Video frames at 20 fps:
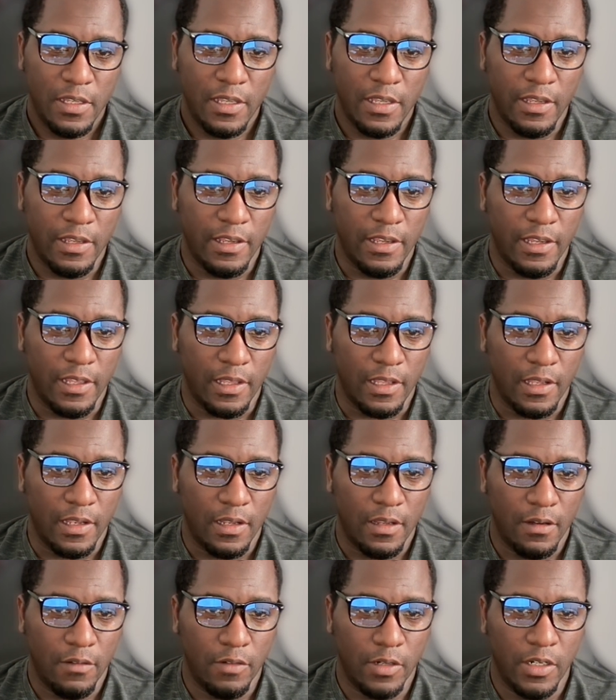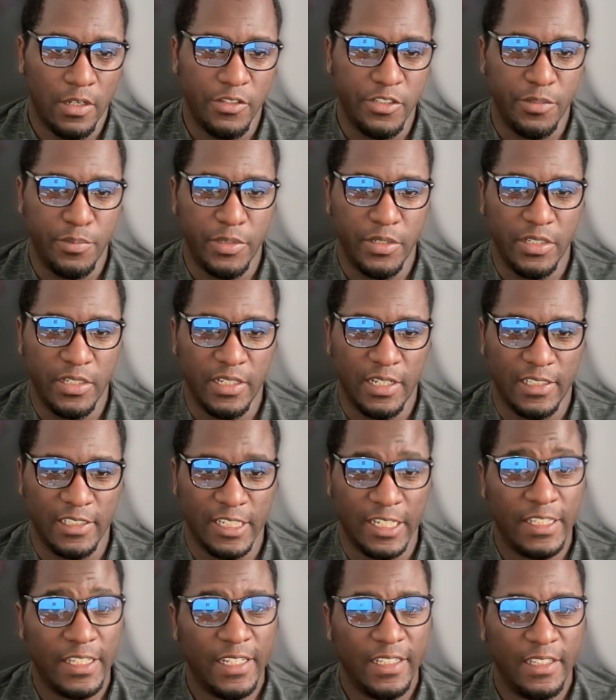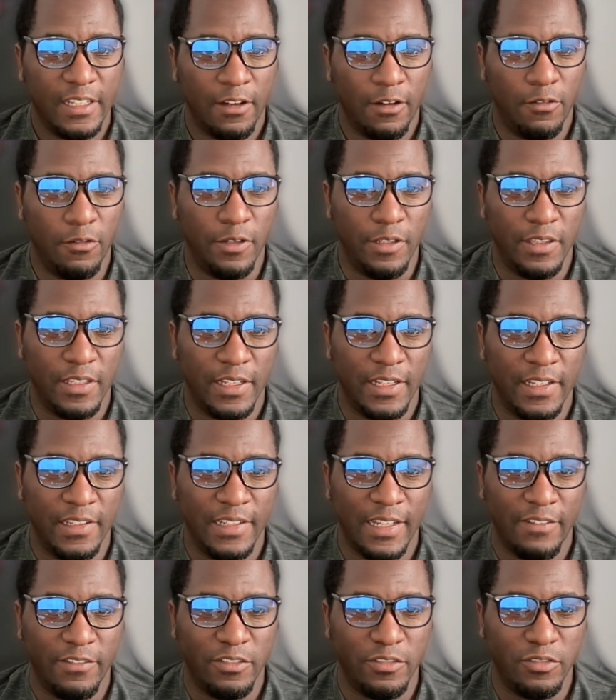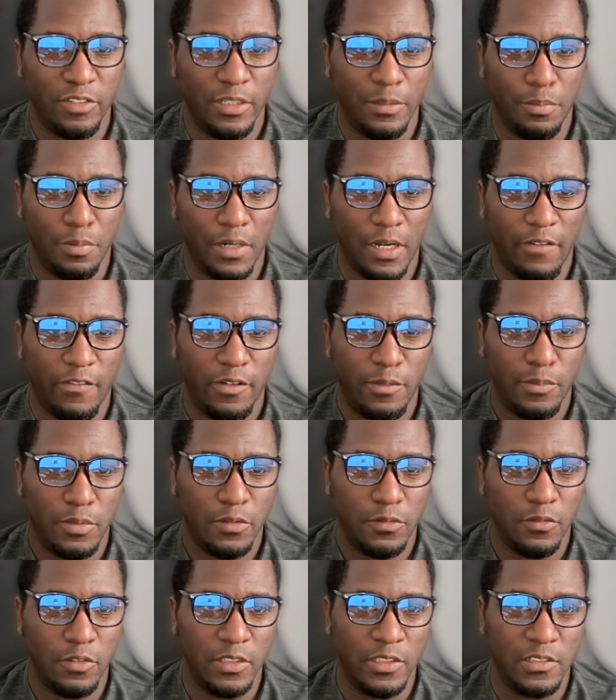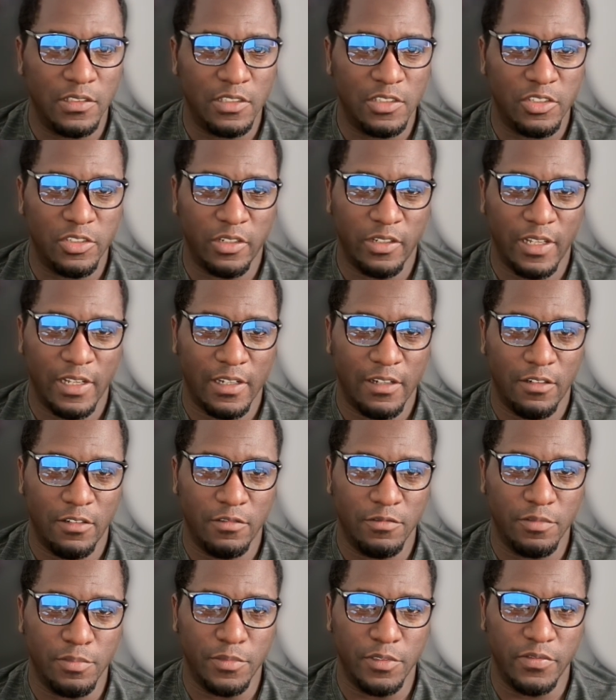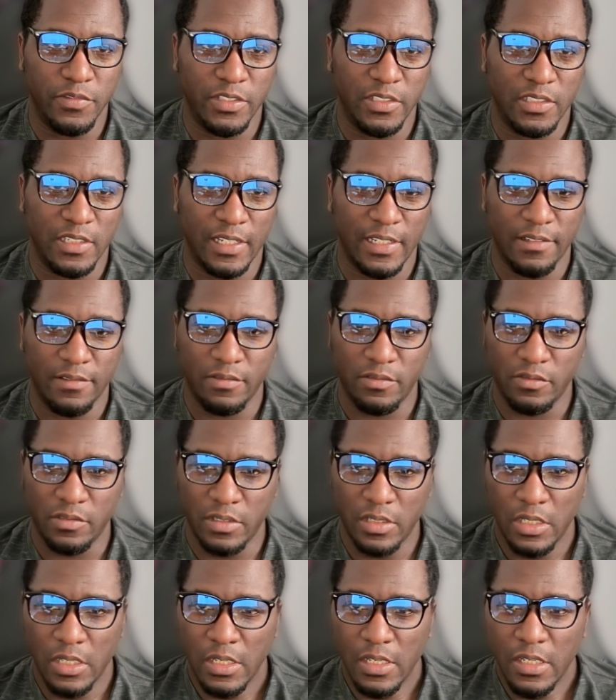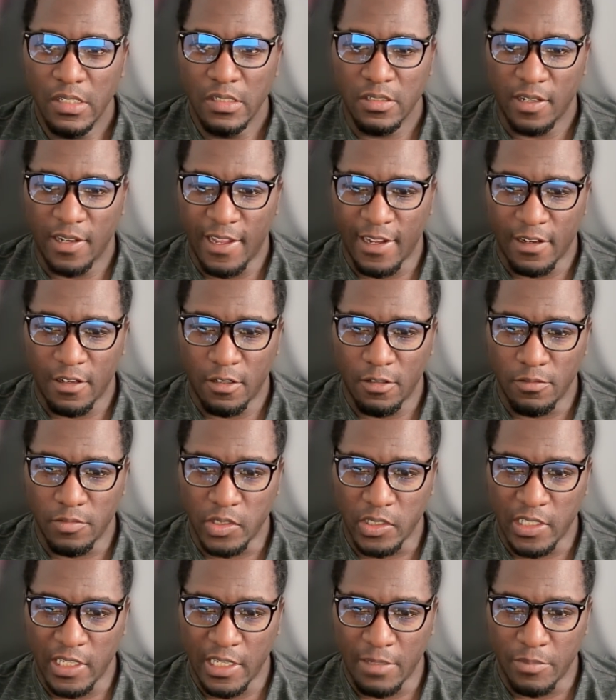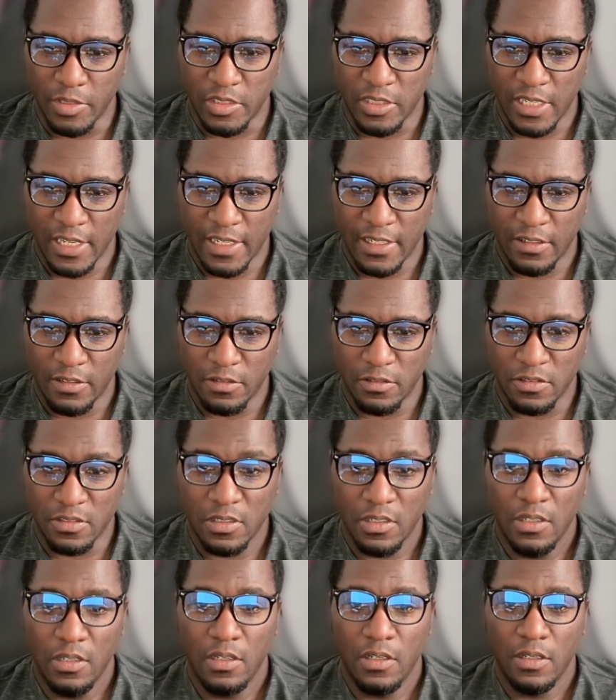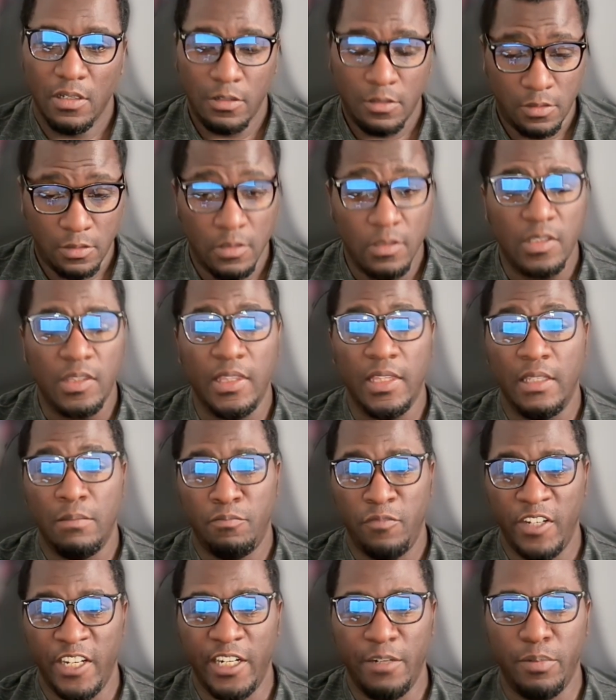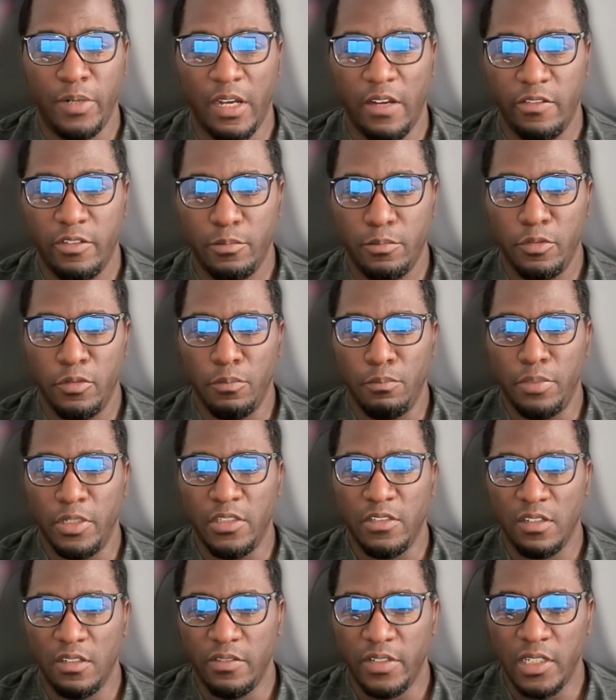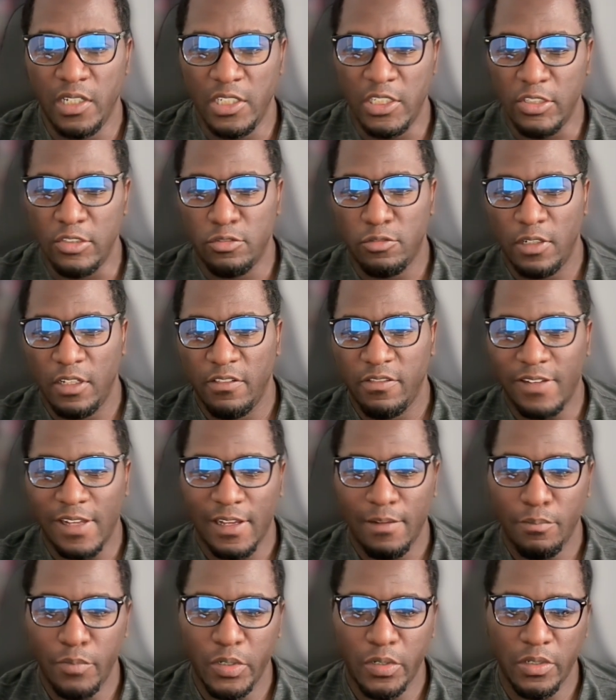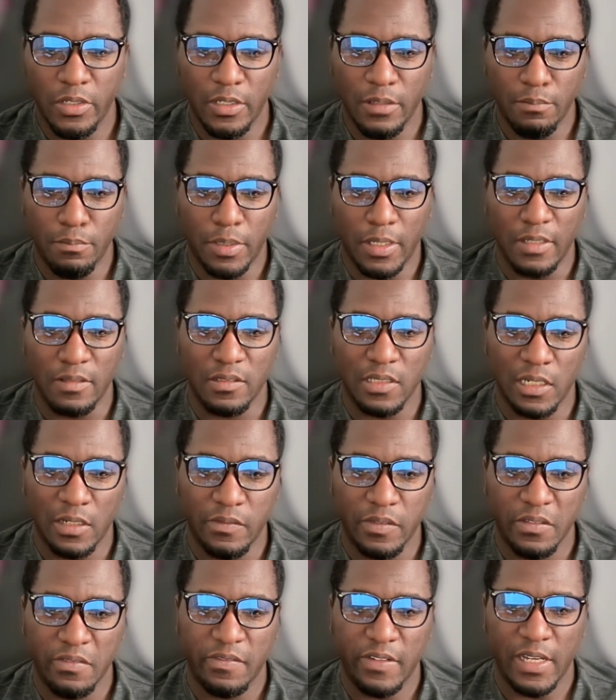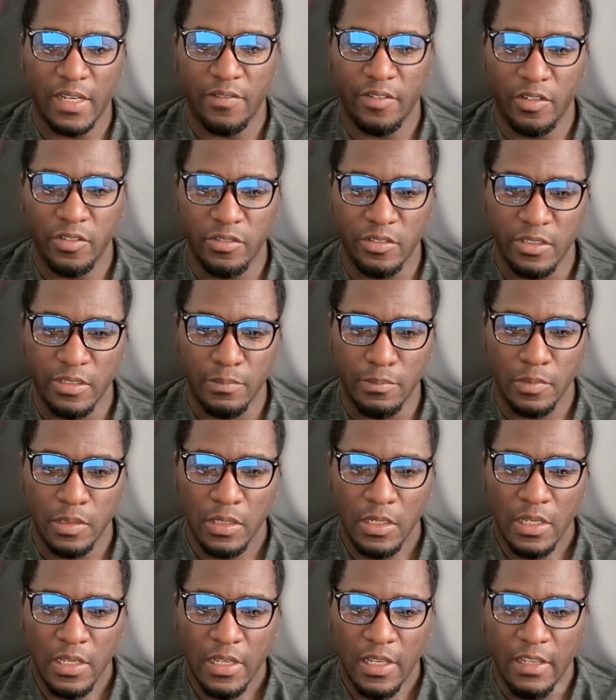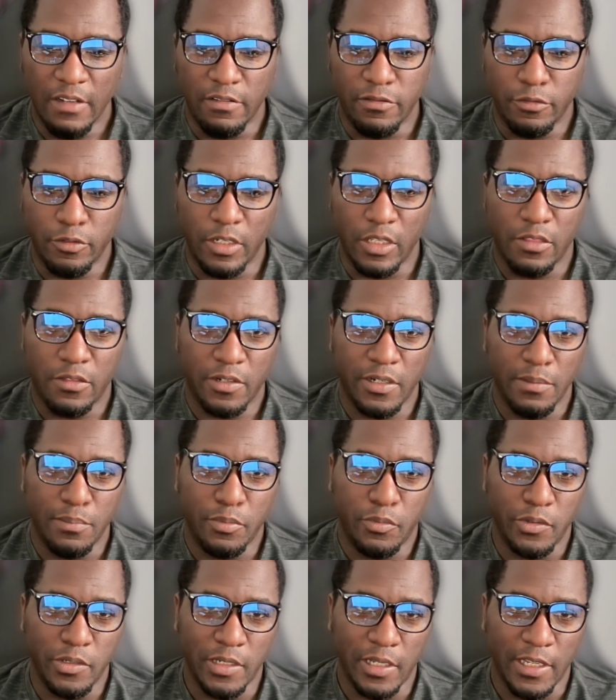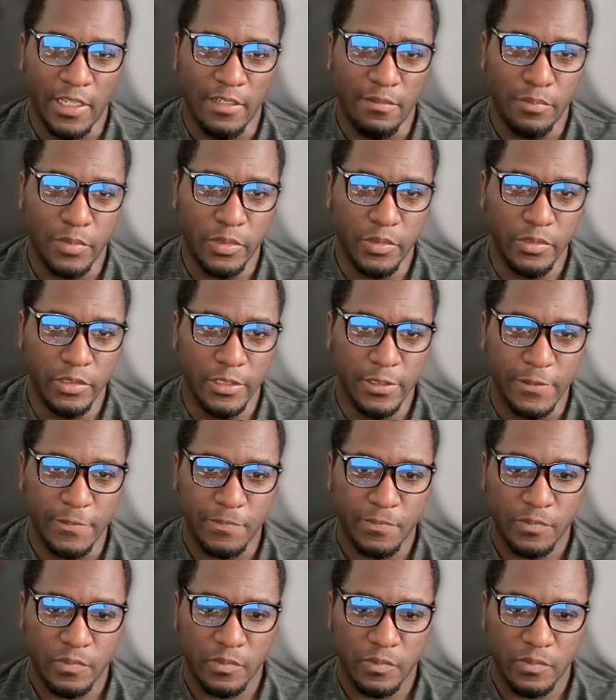and $100 million. I think the only thing that was really profitable was the Sherlock Holmes movies, like Sherlock Holmes: A Game of Shadows. Very profitable. Budget of 125 million. Box office 543.8 million.